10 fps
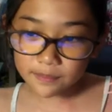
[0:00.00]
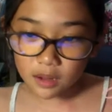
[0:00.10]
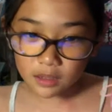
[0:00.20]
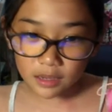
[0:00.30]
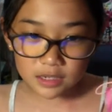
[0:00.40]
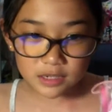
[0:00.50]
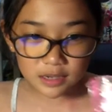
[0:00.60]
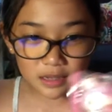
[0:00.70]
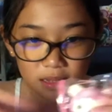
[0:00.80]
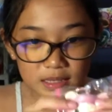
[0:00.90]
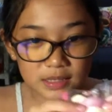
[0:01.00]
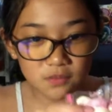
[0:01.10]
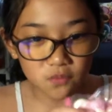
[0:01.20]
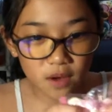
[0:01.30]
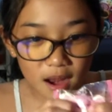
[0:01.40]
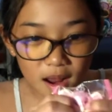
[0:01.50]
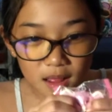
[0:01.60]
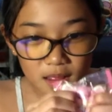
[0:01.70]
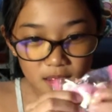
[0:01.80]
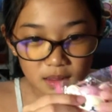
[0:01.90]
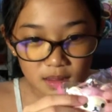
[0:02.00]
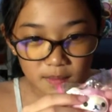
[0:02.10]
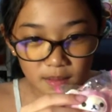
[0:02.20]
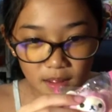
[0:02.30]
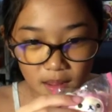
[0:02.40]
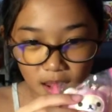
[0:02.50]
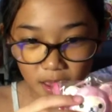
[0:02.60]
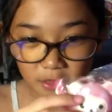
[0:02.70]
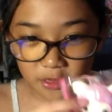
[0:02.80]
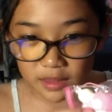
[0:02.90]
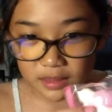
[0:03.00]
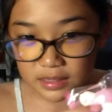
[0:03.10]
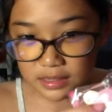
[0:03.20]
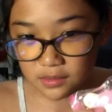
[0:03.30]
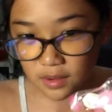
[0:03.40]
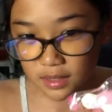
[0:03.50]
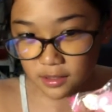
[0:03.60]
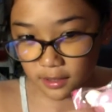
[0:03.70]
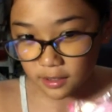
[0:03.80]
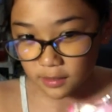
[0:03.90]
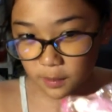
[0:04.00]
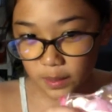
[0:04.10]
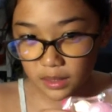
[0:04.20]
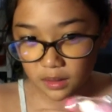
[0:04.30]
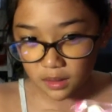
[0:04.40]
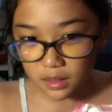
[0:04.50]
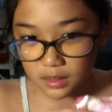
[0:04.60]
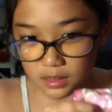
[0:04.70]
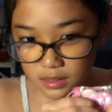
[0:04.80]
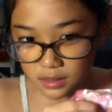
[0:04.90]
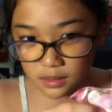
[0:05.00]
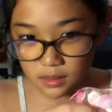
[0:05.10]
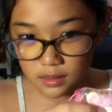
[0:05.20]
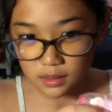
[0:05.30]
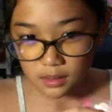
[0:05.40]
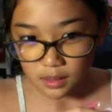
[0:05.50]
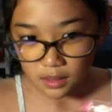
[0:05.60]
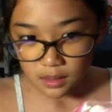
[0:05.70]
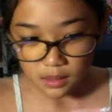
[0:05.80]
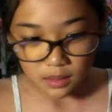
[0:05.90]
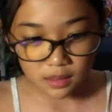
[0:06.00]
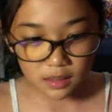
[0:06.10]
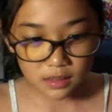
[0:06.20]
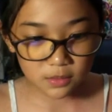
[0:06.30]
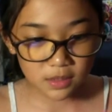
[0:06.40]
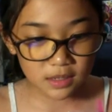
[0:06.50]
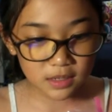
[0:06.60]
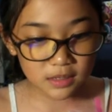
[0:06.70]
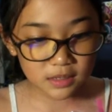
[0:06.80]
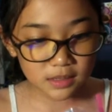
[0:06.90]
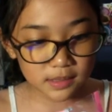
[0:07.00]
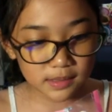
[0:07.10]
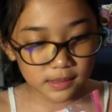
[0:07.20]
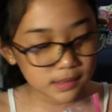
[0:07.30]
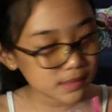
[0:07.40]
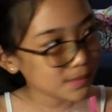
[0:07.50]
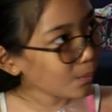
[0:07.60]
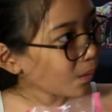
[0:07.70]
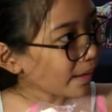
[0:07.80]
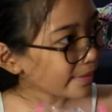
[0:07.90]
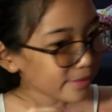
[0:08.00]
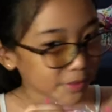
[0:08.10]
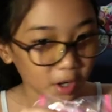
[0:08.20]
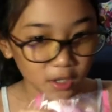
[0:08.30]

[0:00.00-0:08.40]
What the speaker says: collection is rare, but I think this is rare, so I'm gonna pick this. This was $1.